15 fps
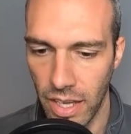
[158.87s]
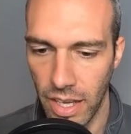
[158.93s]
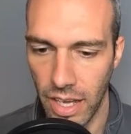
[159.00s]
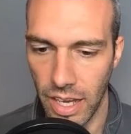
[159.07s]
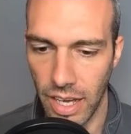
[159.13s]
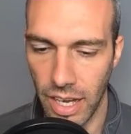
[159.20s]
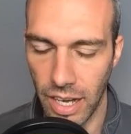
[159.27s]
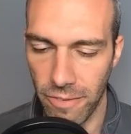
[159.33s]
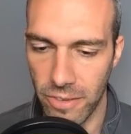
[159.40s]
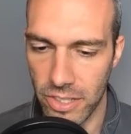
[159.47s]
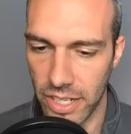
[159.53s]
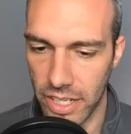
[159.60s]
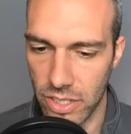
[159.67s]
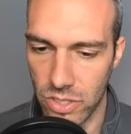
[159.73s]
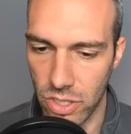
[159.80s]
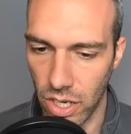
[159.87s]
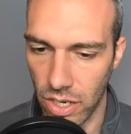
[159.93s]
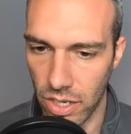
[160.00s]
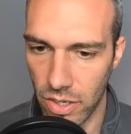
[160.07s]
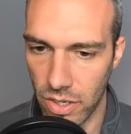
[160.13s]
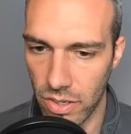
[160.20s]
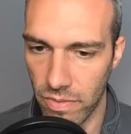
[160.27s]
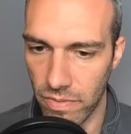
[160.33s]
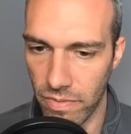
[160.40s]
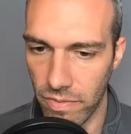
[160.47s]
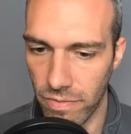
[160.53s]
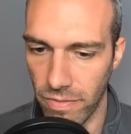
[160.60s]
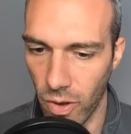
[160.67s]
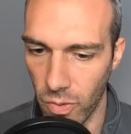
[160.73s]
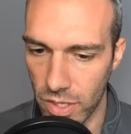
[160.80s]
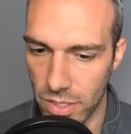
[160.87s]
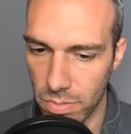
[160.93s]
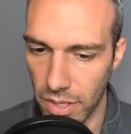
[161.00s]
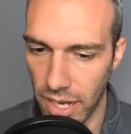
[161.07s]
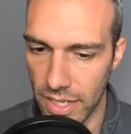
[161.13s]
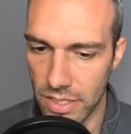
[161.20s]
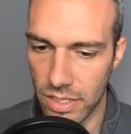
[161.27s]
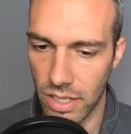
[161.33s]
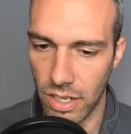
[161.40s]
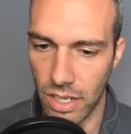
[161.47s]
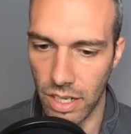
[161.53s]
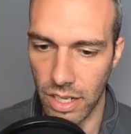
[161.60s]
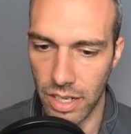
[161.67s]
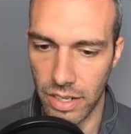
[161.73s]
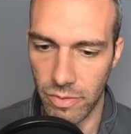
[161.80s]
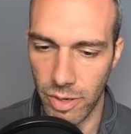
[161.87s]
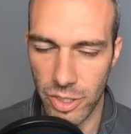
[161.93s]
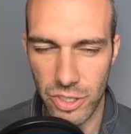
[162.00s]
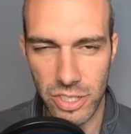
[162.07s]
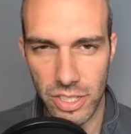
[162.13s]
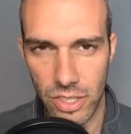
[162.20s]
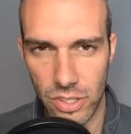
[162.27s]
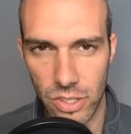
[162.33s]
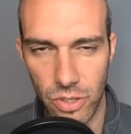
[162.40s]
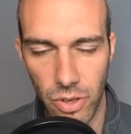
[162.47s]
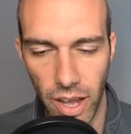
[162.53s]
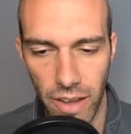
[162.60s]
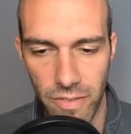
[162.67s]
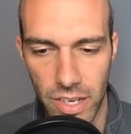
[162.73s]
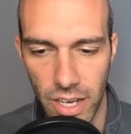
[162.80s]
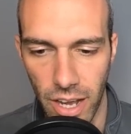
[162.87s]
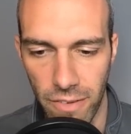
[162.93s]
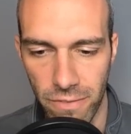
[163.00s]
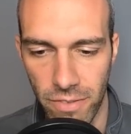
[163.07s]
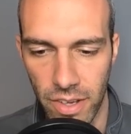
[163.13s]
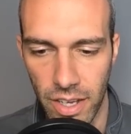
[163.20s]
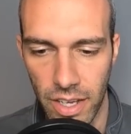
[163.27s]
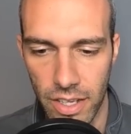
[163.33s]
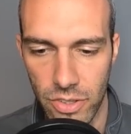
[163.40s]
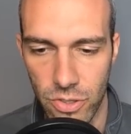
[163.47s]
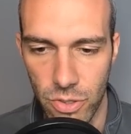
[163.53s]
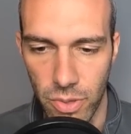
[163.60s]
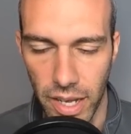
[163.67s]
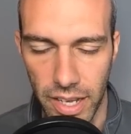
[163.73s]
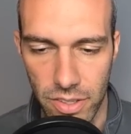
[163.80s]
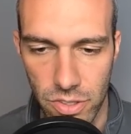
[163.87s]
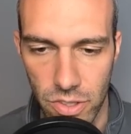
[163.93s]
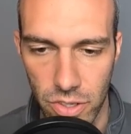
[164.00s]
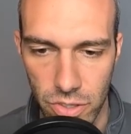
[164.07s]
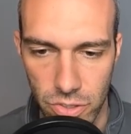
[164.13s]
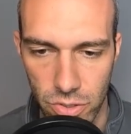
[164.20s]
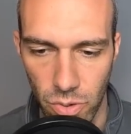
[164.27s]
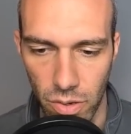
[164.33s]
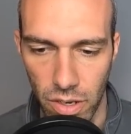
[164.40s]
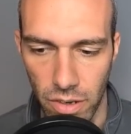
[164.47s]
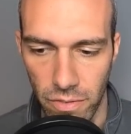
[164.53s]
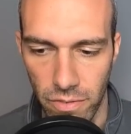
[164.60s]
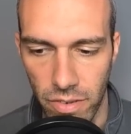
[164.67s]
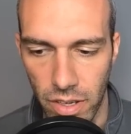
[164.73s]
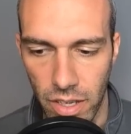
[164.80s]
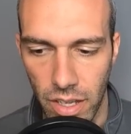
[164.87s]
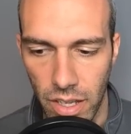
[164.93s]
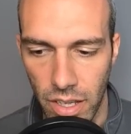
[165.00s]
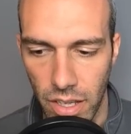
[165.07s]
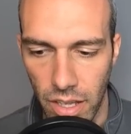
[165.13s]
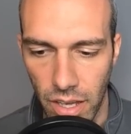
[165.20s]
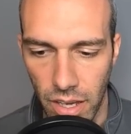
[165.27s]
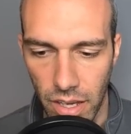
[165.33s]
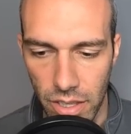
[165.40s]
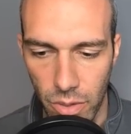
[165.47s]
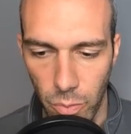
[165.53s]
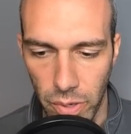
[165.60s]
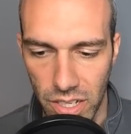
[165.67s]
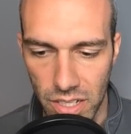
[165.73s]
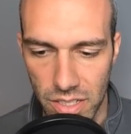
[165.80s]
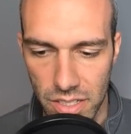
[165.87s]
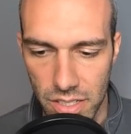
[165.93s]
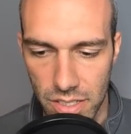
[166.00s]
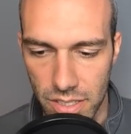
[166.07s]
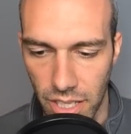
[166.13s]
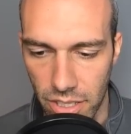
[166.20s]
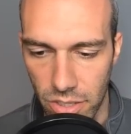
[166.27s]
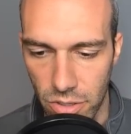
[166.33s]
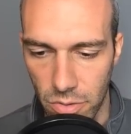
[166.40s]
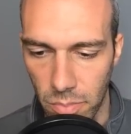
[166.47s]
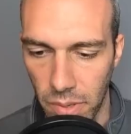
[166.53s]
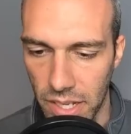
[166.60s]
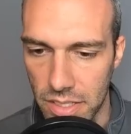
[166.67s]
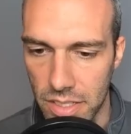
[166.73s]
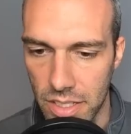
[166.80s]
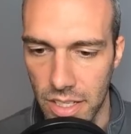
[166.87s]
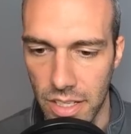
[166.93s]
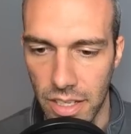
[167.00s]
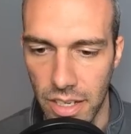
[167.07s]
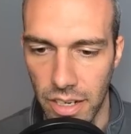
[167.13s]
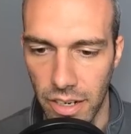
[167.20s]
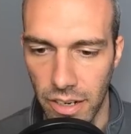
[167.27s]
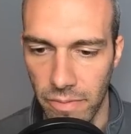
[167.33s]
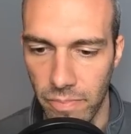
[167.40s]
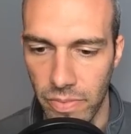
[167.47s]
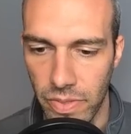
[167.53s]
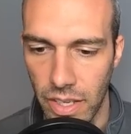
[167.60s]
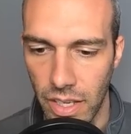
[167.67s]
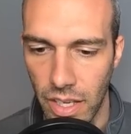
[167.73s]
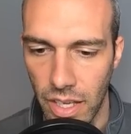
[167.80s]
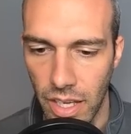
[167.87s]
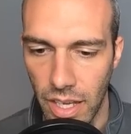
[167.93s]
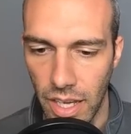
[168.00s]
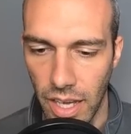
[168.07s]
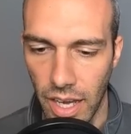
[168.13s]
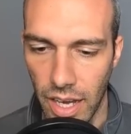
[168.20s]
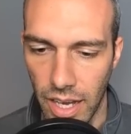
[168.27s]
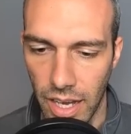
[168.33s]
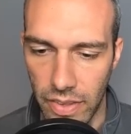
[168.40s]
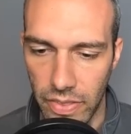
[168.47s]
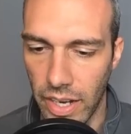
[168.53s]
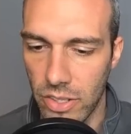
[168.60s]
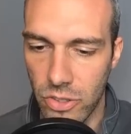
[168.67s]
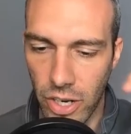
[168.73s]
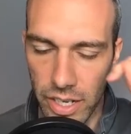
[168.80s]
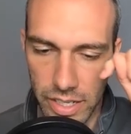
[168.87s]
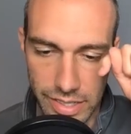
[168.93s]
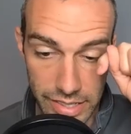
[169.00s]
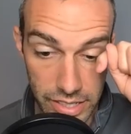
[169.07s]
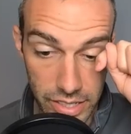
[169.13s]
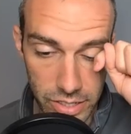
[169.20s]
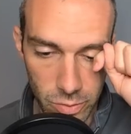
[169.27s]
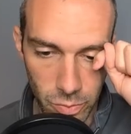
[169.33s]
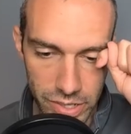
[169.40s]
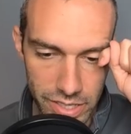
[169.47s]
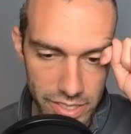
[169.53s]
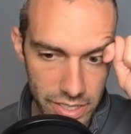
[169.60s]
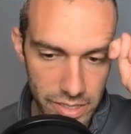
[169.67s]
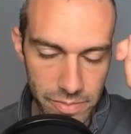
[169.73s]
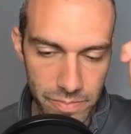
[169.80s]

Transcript: if it's like a Dark, Focus Blast on Registeel, so you have enough to answer sort of the weaknesses that you may see here. And then I tried Galarian Weezing,